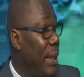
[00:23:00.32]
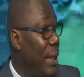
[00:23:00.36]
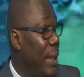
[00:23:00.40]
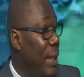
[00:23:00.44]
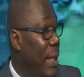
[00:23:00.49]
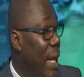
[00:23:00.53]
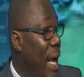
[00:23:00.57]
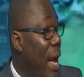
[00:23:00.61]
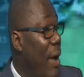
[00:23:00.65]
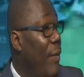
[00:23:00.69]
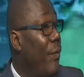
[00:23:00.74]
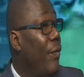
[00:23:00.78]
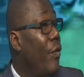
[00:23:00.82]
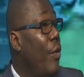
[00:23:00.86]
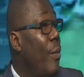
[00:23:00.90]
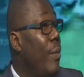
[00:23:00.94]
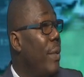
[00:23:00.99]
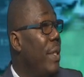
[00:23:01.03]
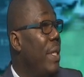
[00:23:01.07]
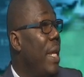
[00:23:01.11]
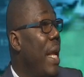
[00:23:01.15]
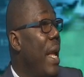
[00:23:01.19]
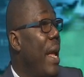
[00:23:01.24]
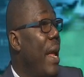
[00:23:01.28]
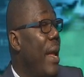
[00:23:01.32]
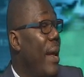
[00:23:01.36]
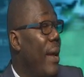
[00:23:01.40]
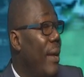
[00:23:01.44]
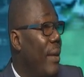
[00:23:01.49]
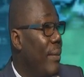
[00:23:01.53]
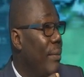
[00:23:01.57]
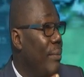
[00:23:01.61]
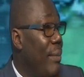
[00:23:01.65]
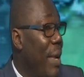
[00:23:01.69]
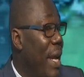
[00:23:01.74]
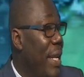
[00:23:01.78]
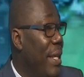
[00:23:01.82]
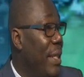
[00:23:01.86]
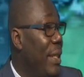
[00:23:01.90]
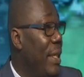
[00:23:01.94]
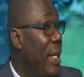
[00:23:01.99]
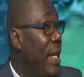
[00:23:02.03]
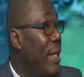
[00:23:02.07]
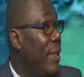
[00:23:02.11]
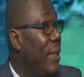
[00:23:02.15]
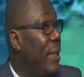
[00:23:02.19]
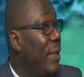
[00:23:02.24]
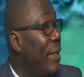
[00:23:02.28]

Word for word: And from there, many years later,